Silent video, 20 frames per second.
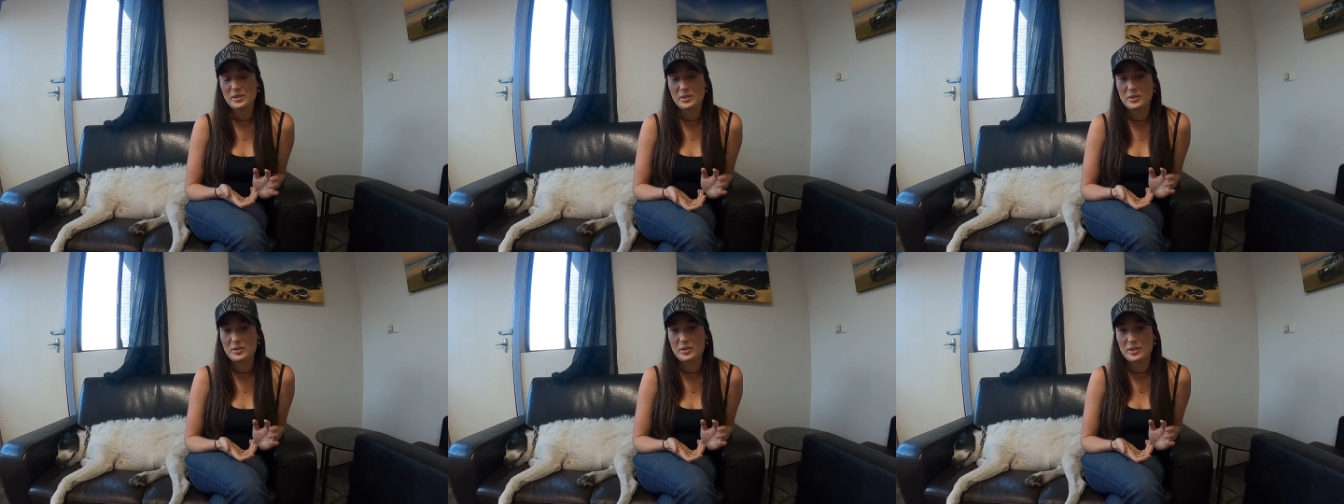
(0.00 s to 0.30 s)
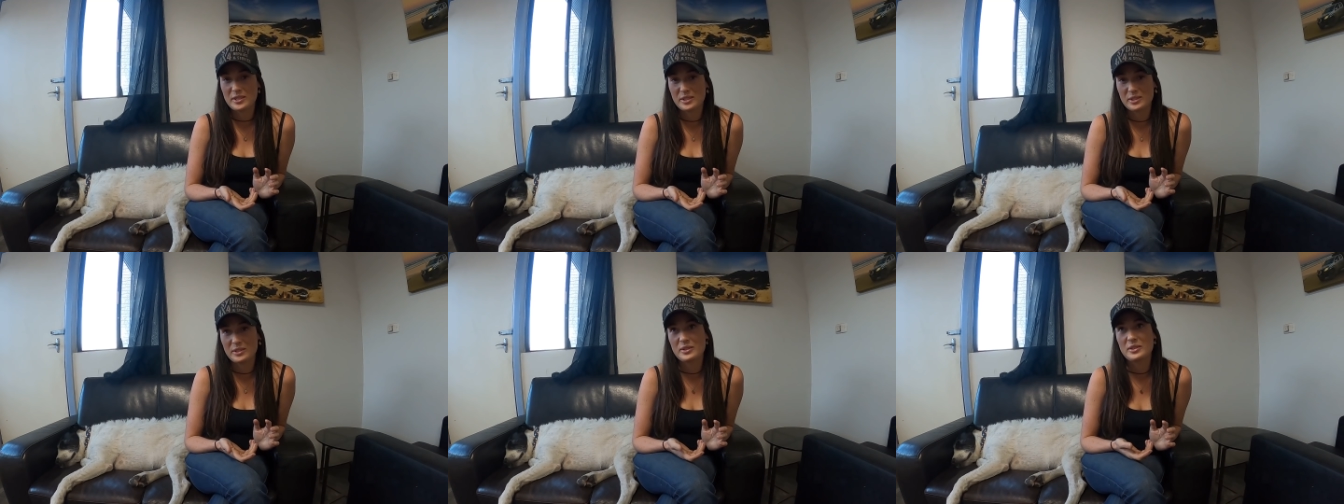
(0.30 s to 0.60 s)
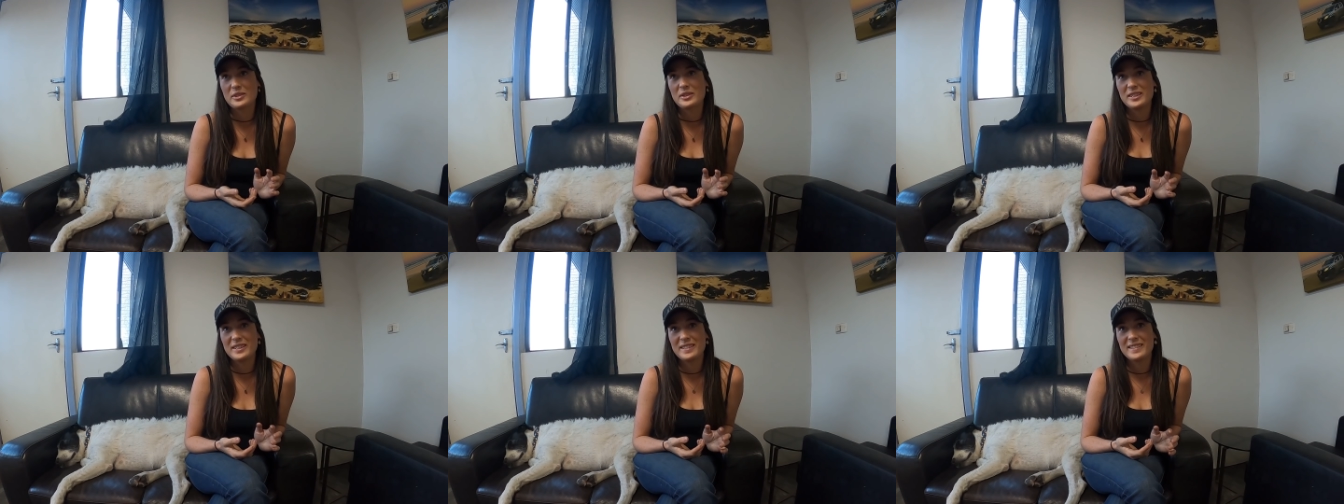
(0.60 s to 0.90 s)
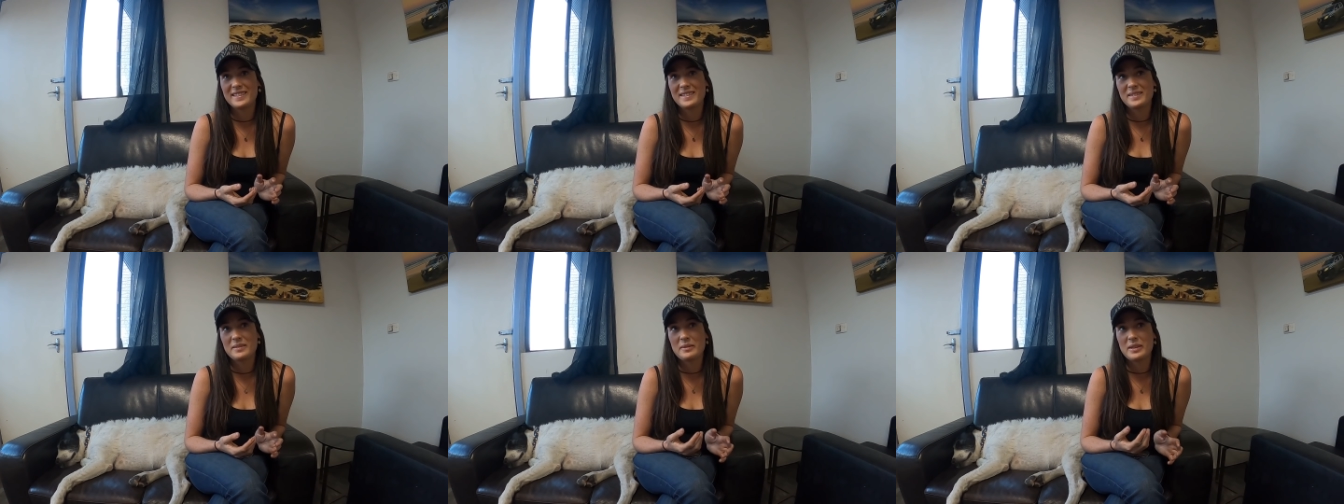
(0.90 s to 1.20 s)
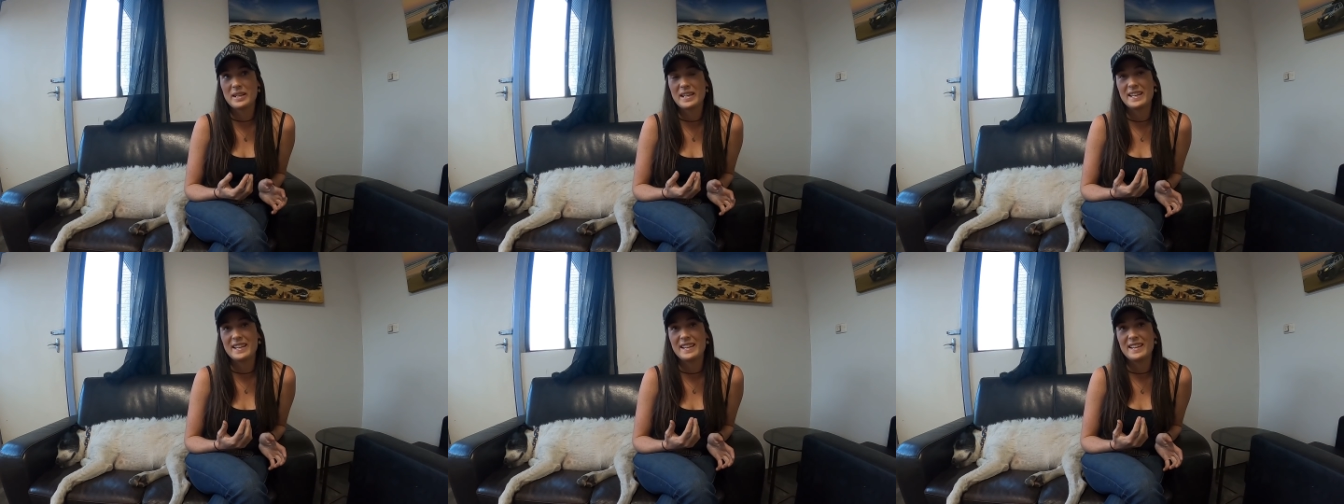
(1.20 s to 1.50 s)
story short,
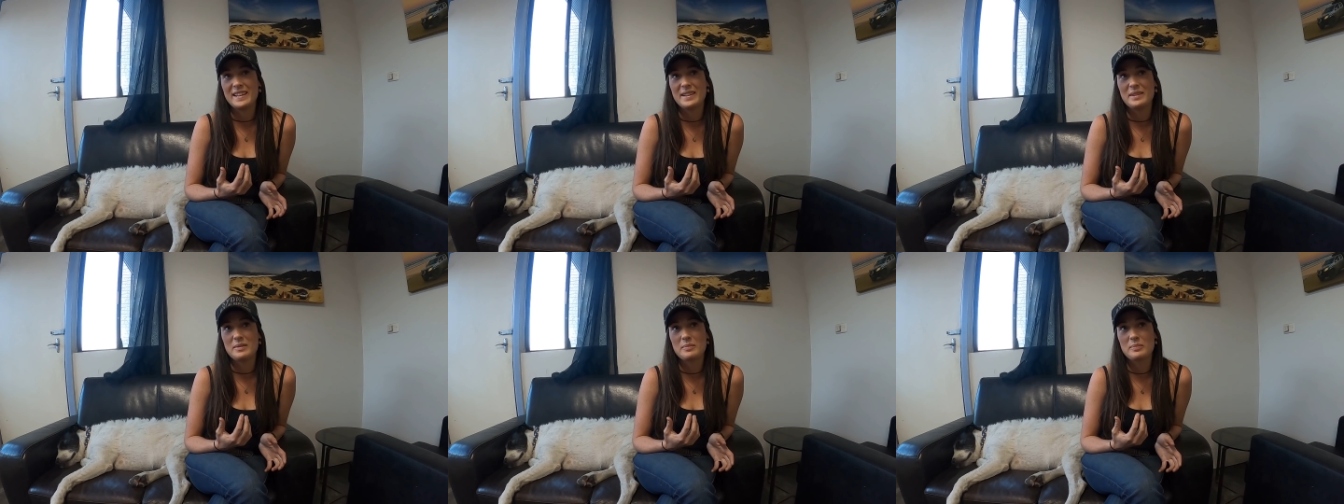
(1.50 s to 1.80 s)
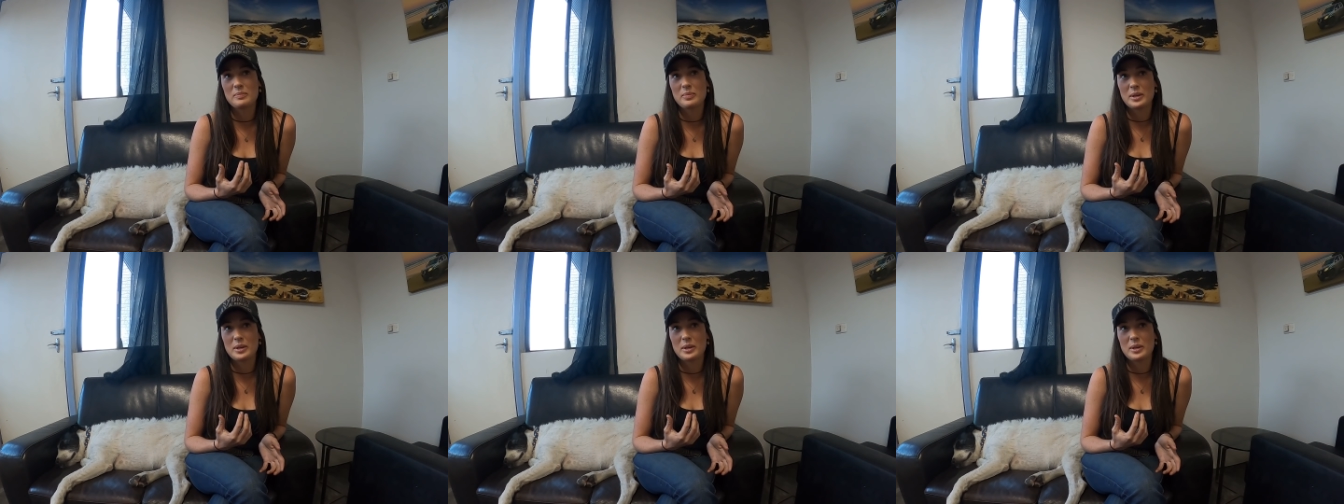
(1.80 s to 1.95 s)
we